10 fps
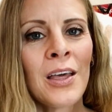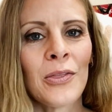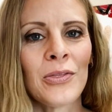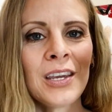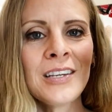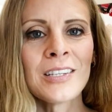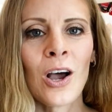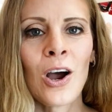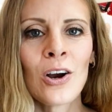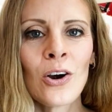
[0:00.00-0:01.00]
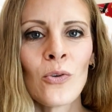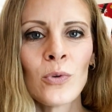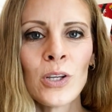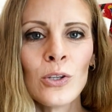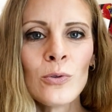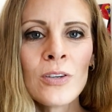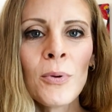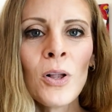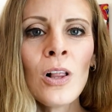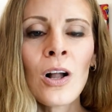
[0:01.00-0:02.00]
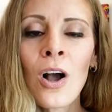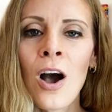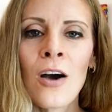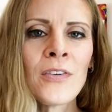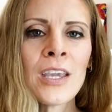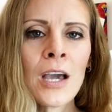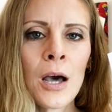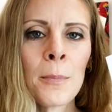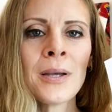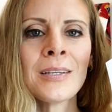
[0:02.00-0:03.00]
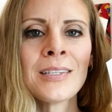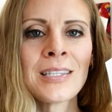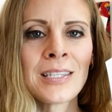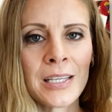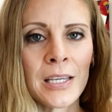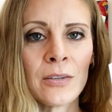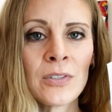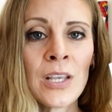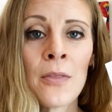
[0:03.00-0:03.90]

These are reusable coffee cup sleeves.